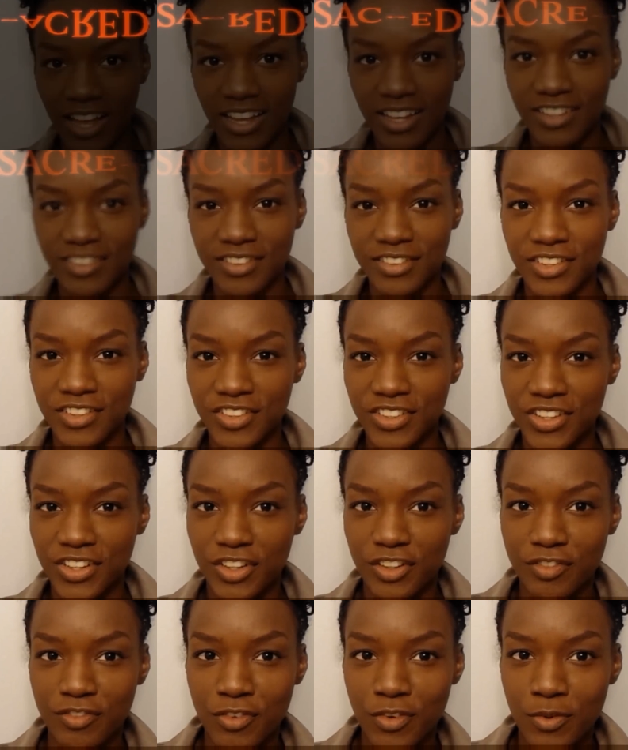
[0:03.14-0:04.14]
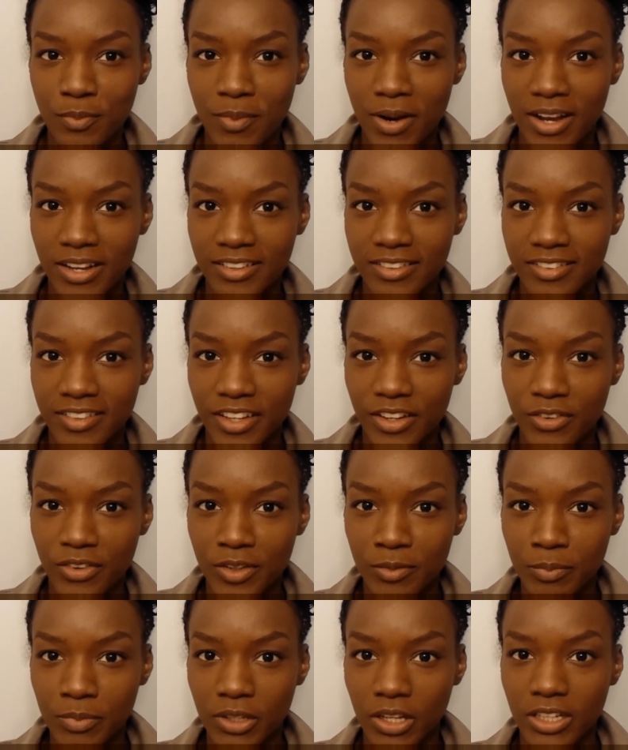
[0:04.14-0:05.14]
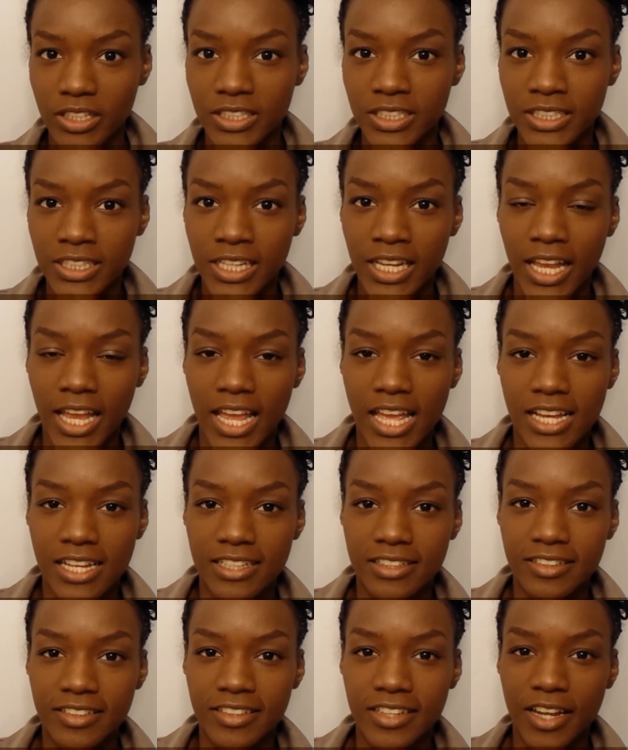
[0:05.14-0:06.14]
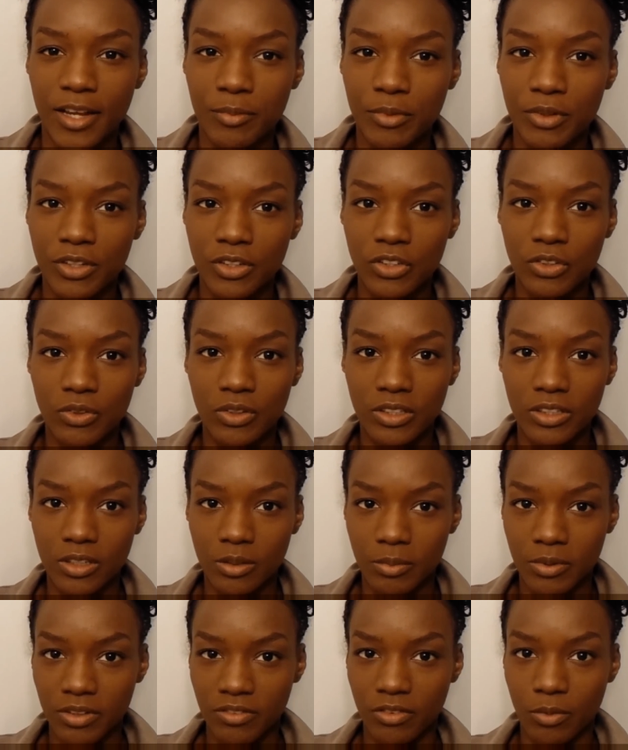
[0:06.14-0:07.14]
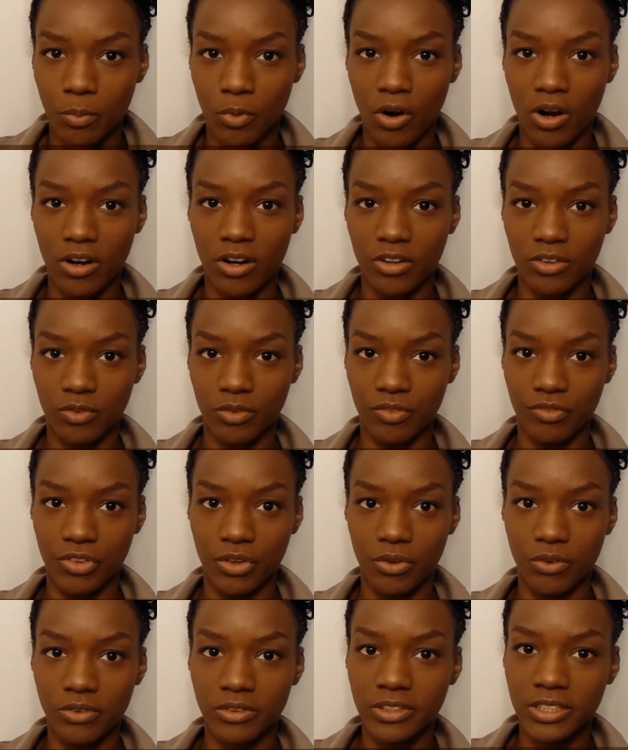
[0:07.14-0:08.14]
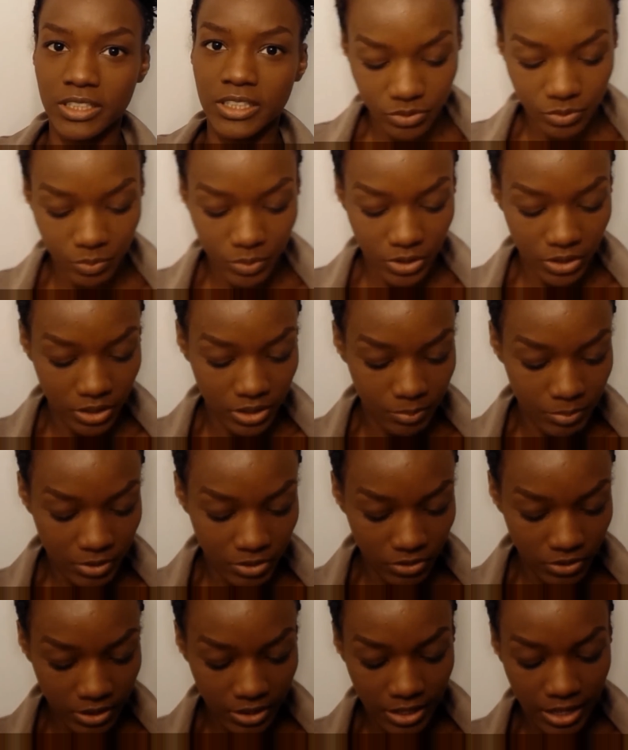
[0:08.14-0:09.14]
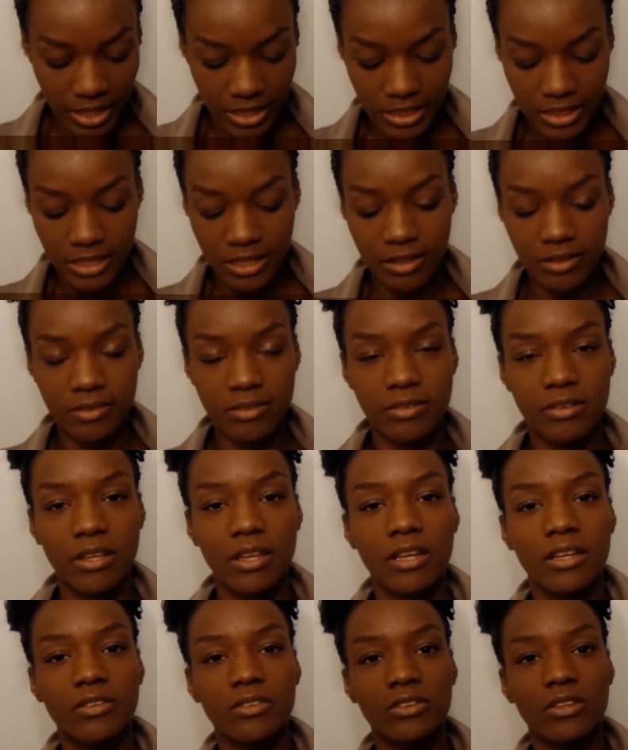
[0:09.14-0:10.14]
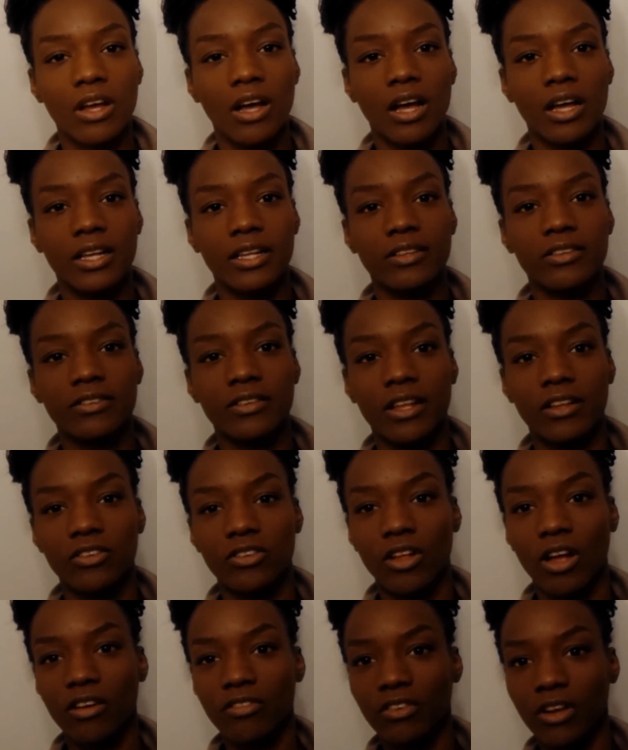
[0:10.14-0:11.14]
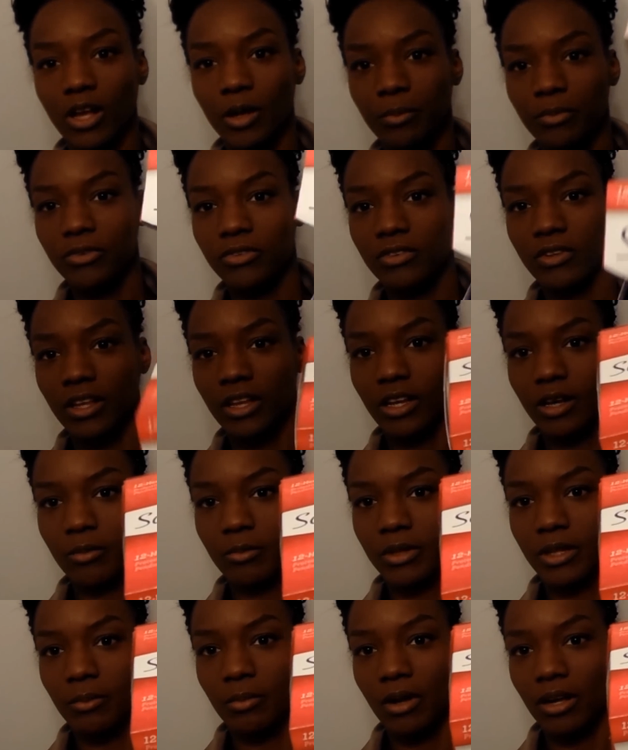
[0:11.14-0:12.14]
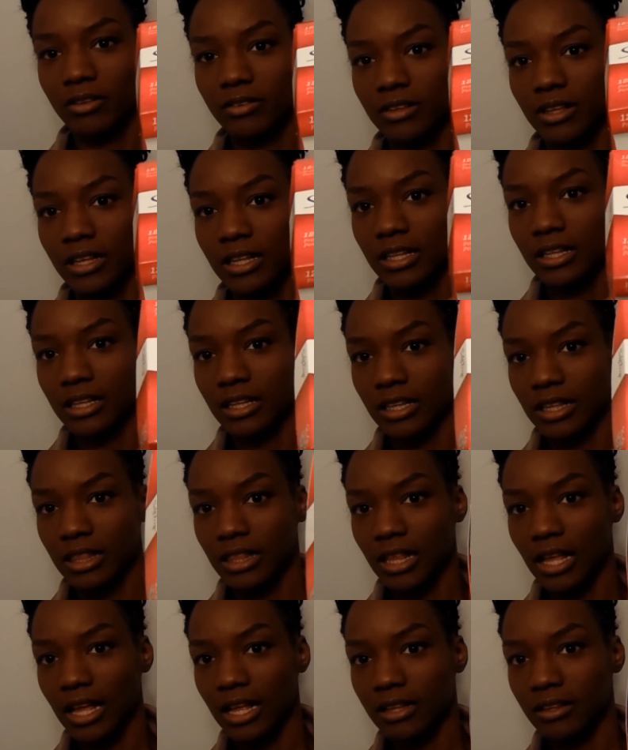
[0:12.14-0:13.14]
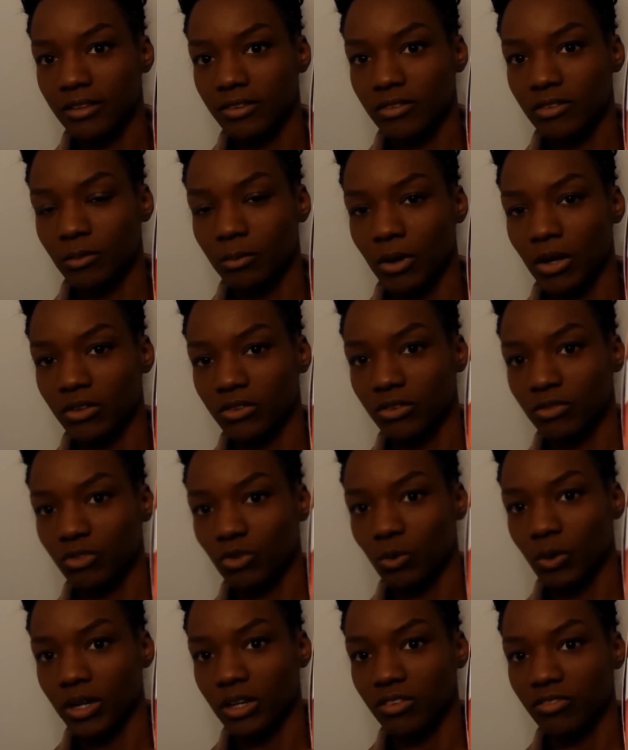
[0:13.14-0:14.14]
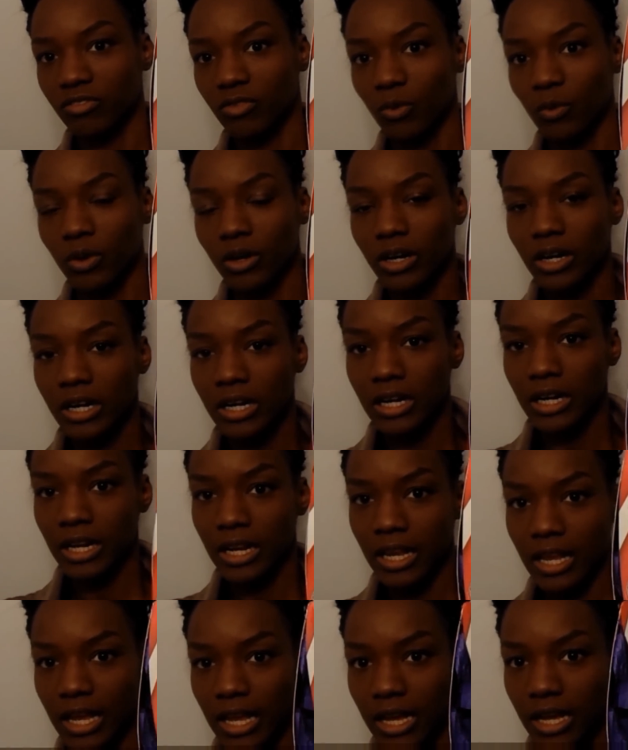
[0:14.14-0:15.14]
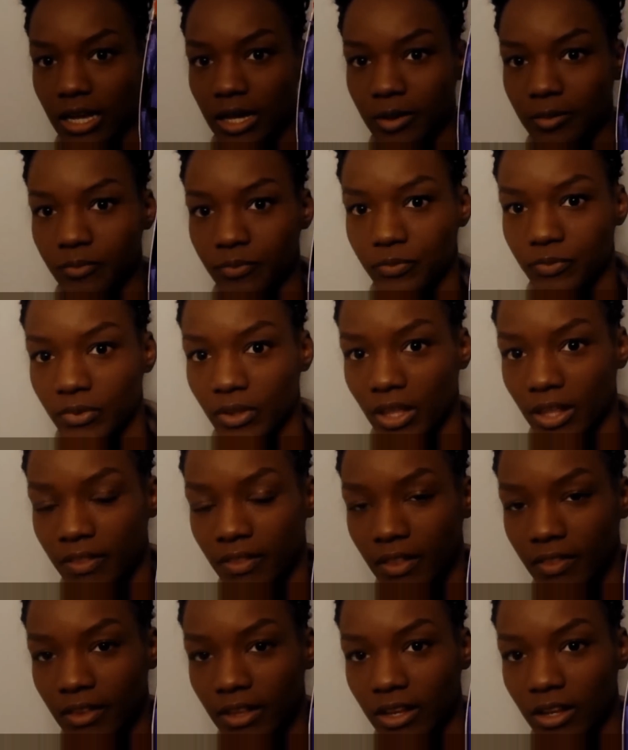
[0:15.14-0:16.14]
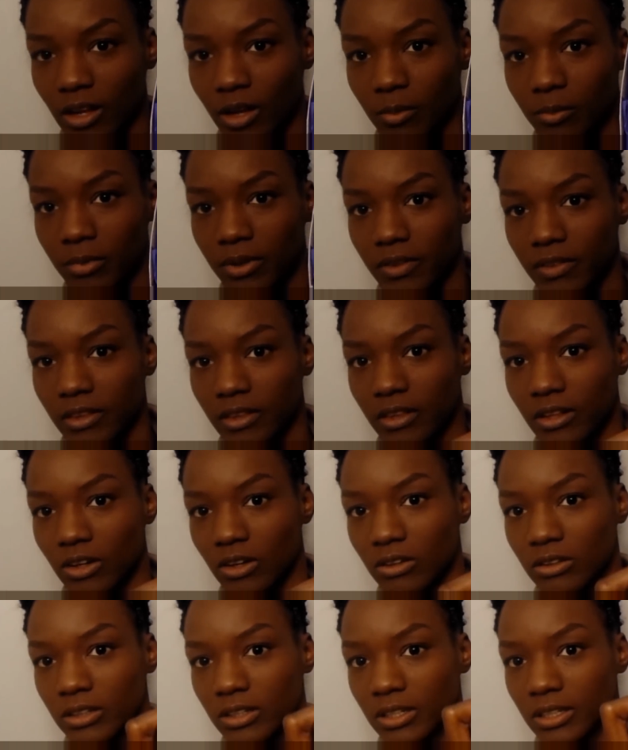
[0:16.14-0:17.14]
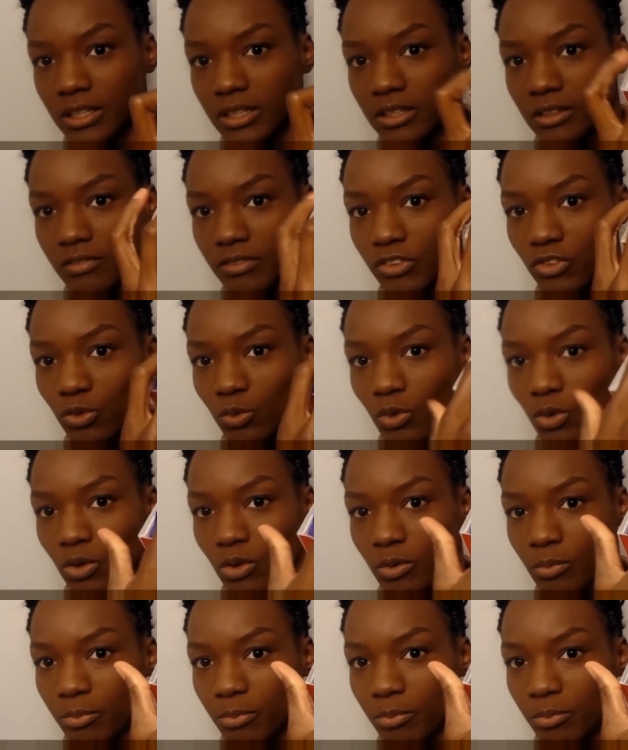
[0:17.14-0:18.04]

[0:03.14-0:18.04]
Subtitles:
Hi, it's TT here for My Sacred Blood, and today I'm going to do a little bit of a product review. So we're going to be looking at these instant soft cups. They come in a box like that. This is a box of 24, and then they come in their little individual